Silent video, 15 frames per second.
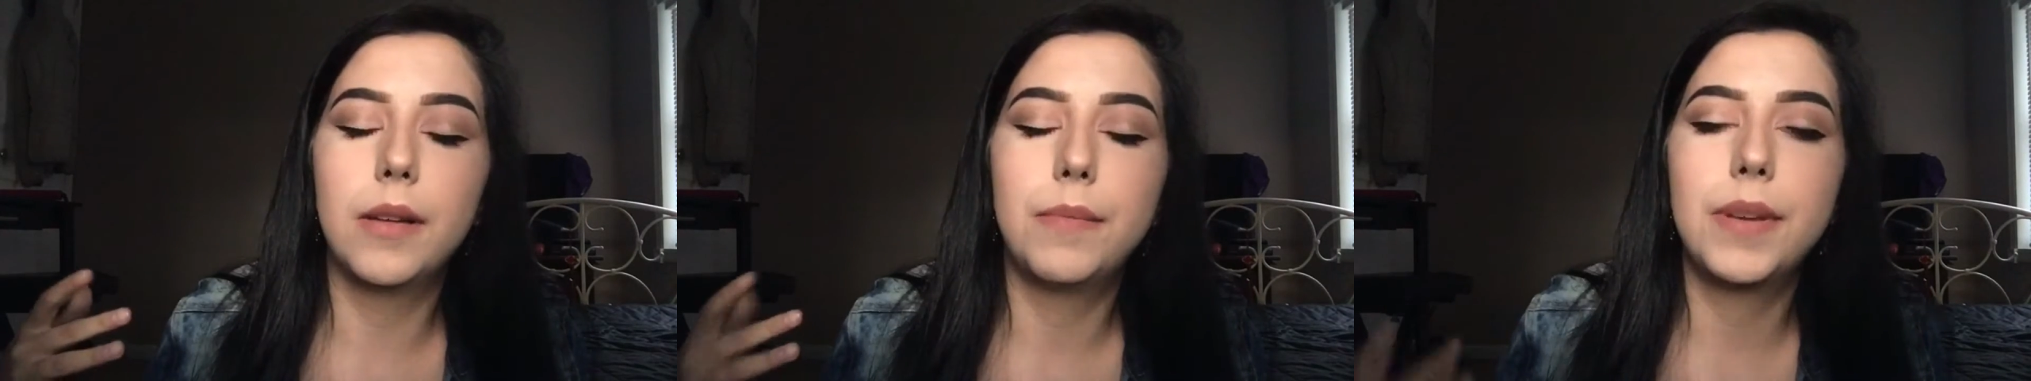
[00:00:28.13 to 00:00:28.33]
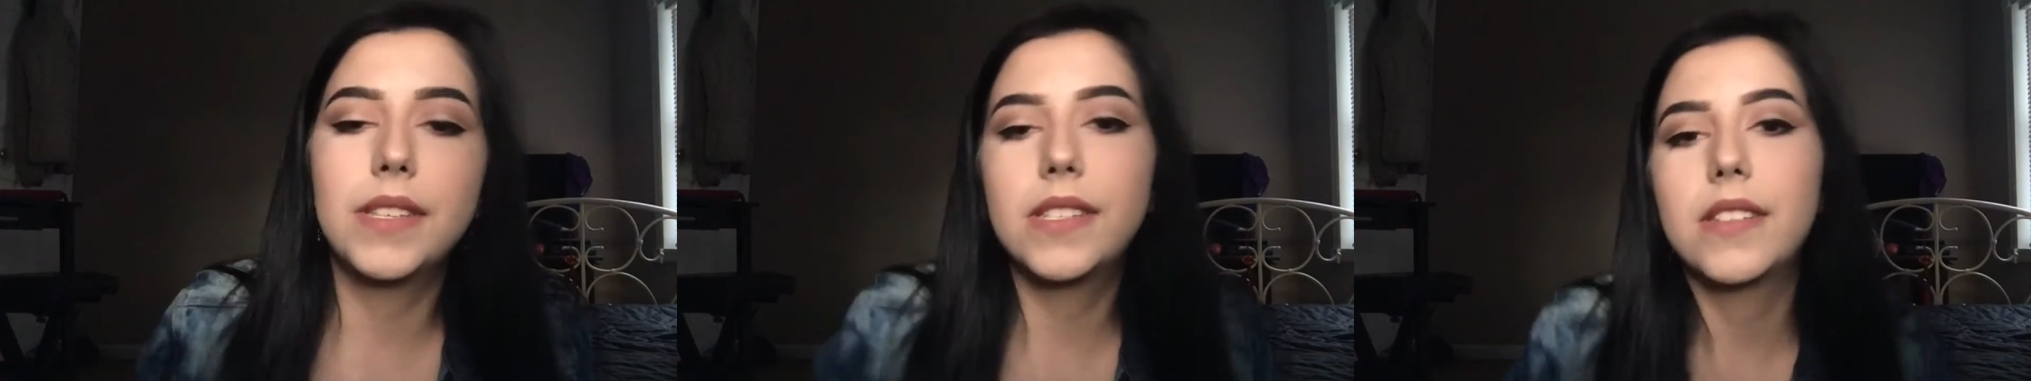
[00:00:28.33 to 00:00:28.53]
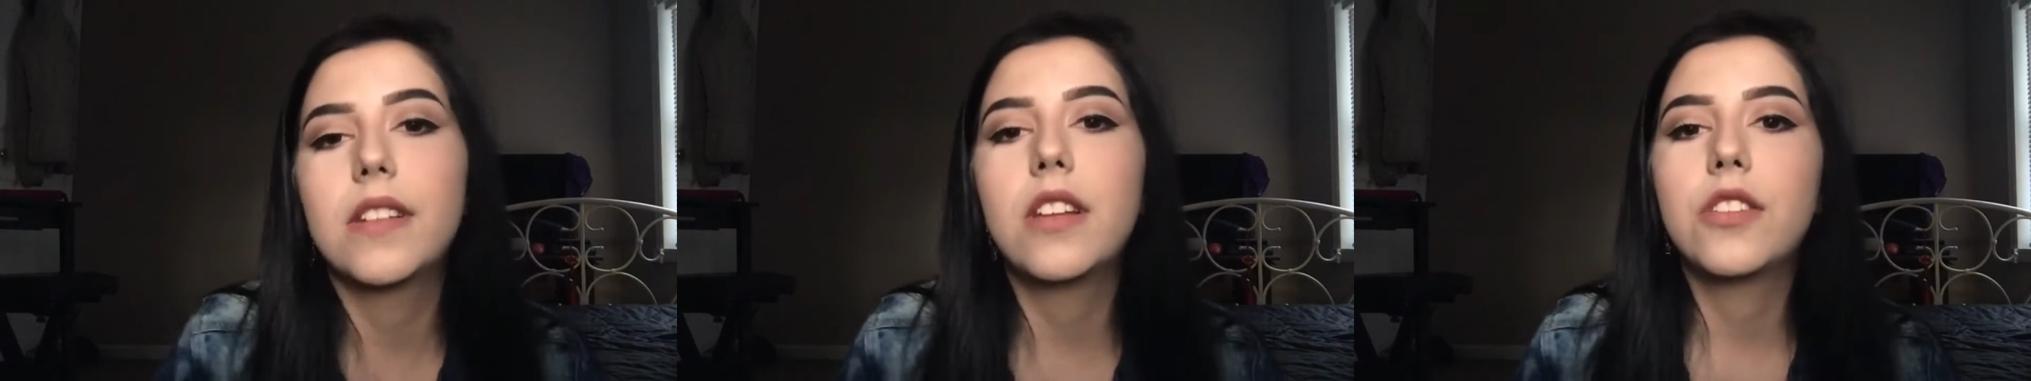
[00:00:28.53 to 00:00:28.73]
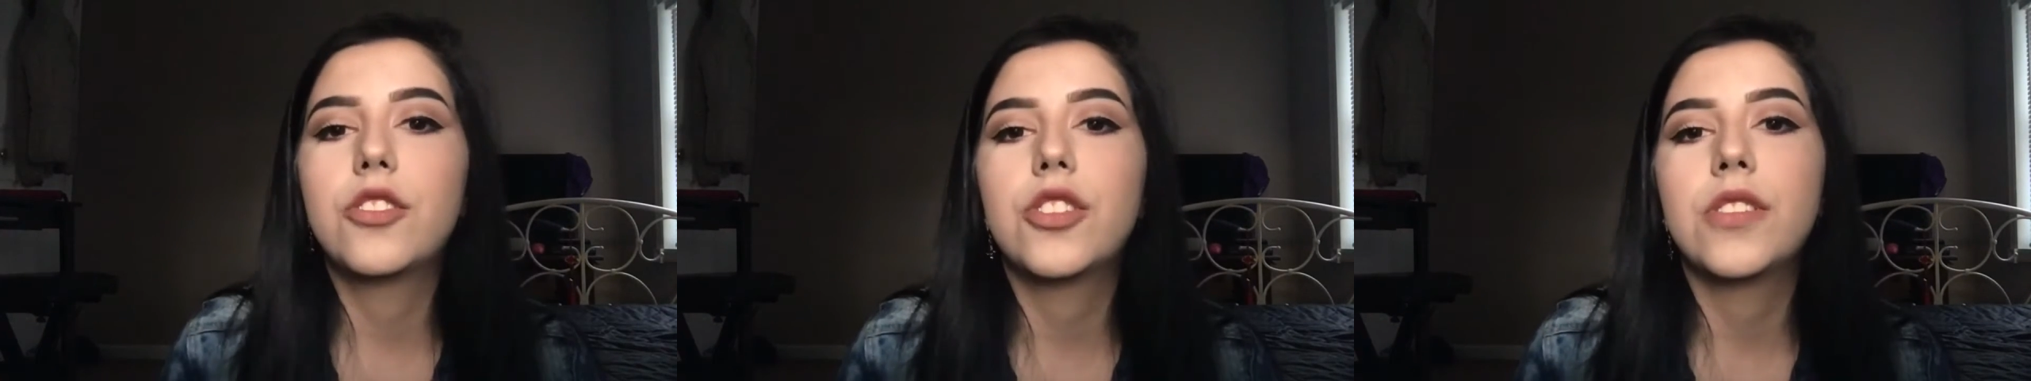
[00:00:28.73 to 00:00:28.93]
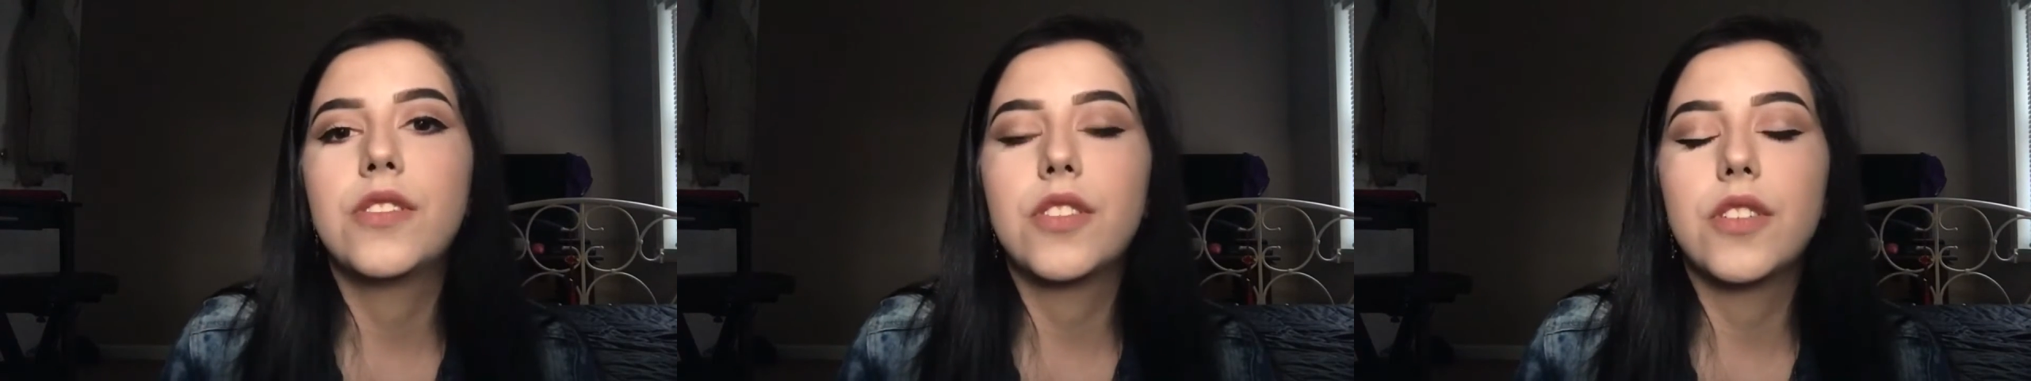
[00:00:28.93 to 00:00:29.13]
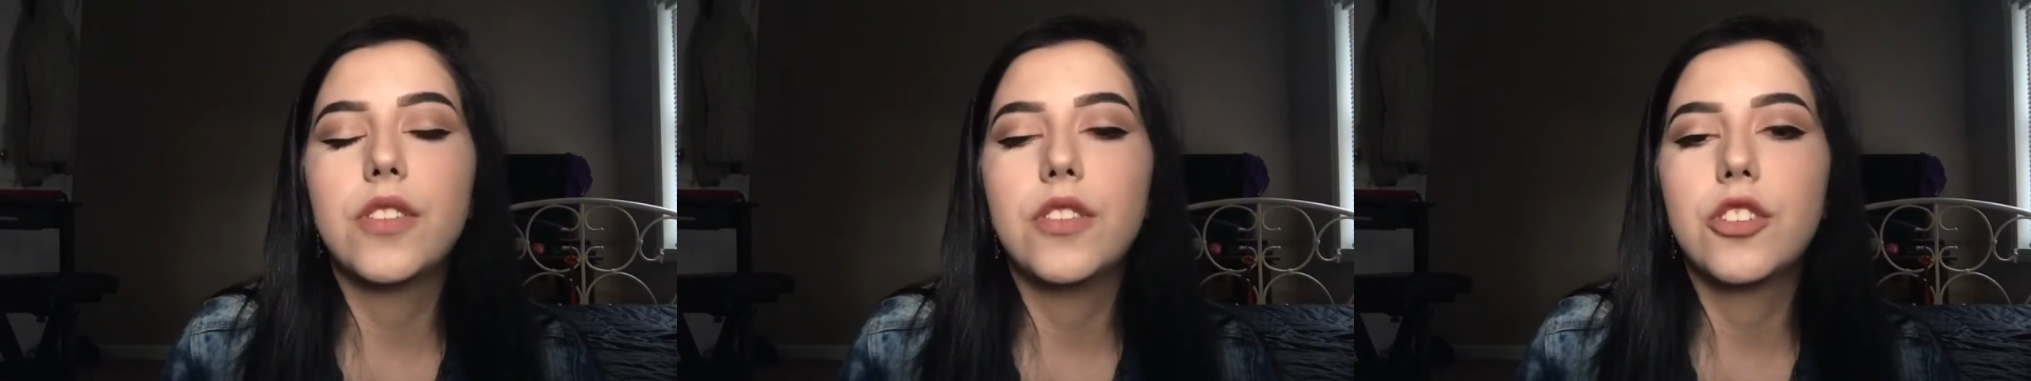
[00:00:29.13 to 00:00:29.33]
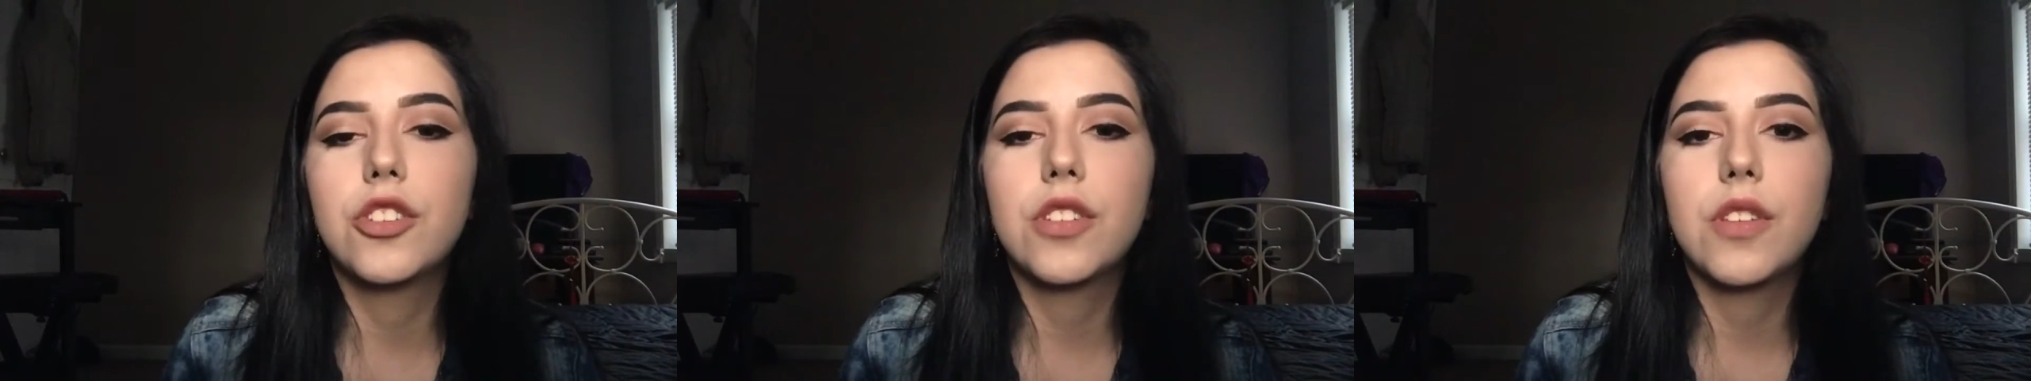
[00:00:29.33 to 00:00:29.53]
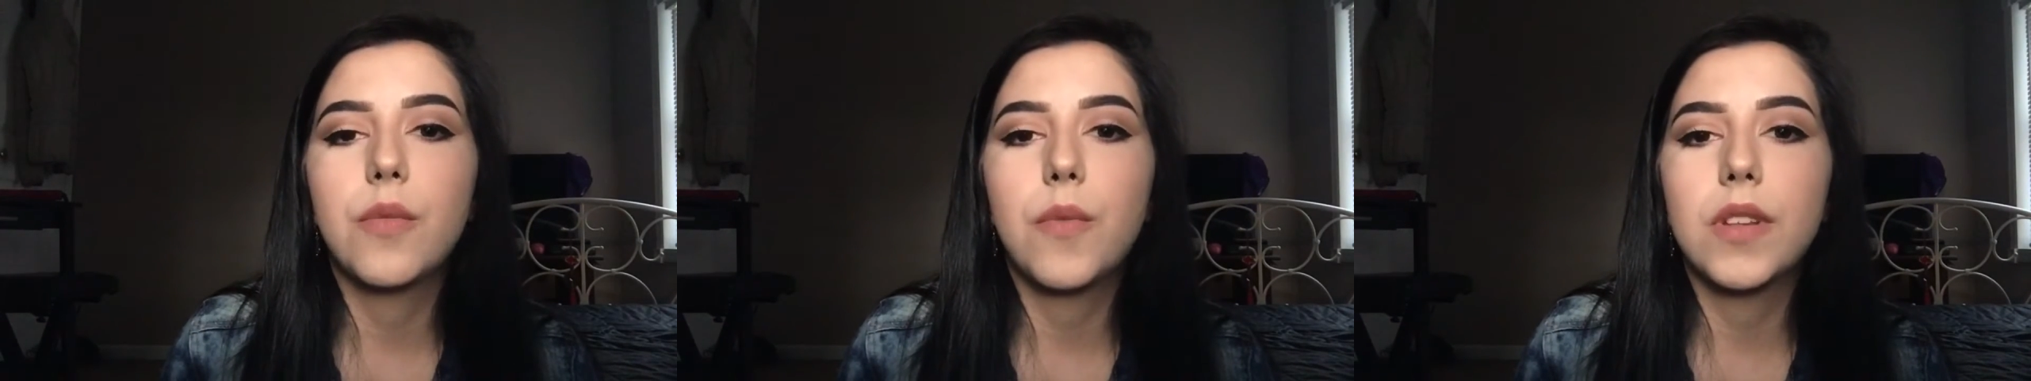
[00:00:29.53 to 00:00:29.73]
Piston engines are
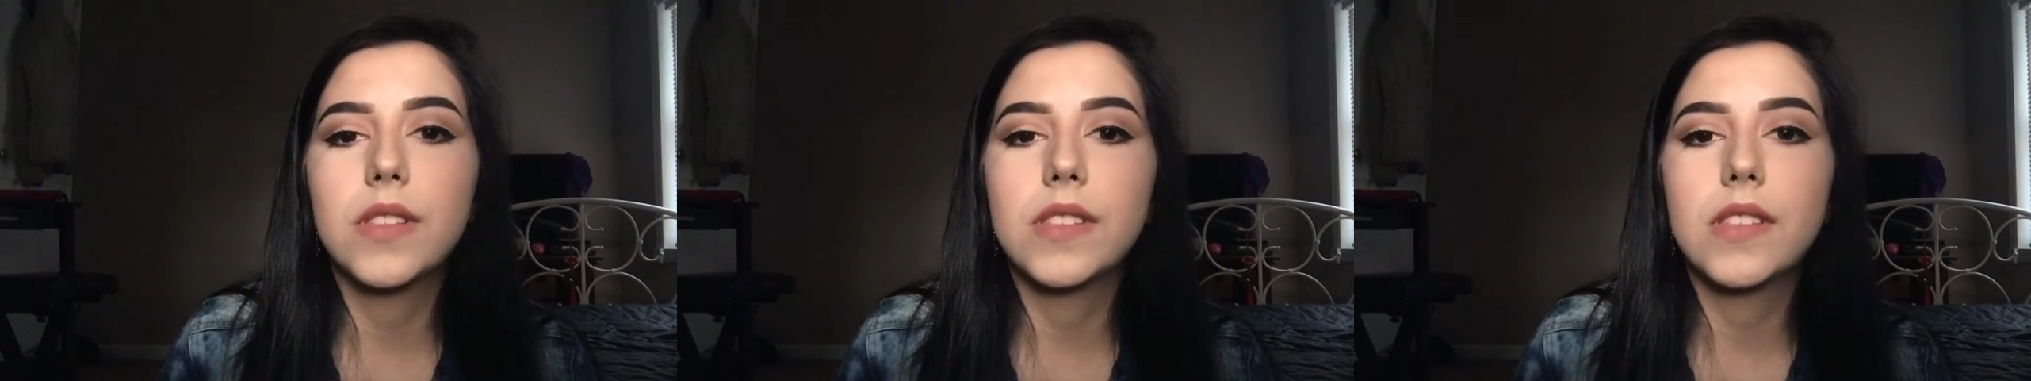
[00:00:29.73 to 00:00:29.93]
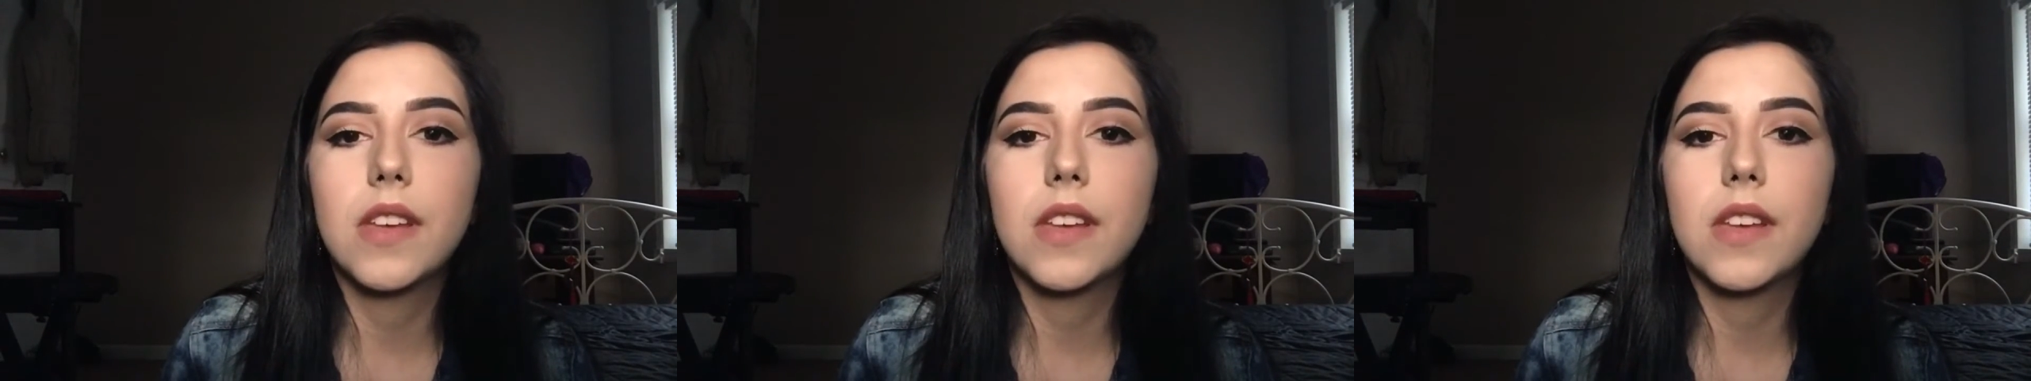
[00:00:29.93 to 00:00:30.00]
usually the ones